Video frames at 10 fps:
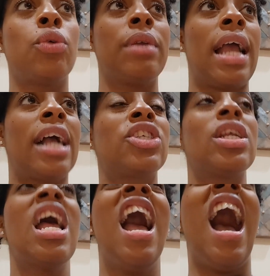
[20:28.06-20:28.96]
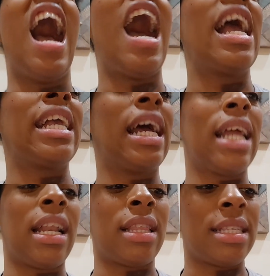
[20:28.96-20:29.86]
reaction, I got
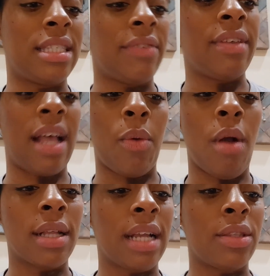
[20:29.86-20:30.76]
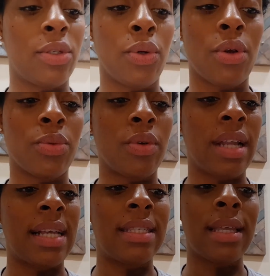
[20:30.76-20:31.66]
out of the CVS, I walked out the doors real
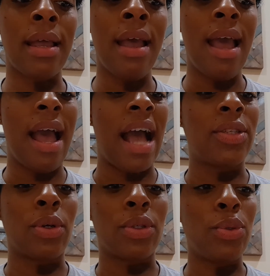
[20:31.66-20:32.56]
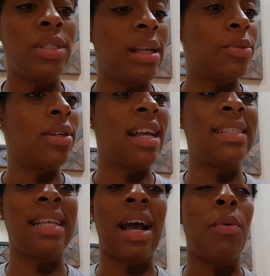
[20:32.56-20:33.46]
nicely. I took two steps on that
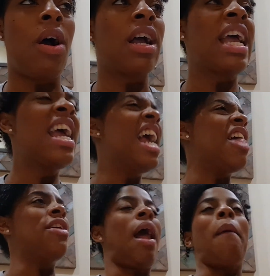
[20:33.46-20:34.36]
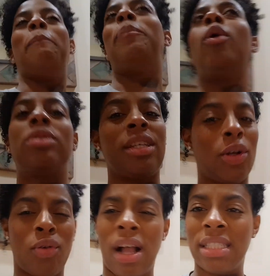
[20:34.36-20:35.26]
sidewalk and then I bolted
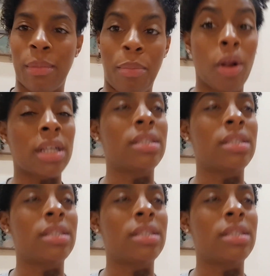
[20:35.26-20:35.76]
across the parking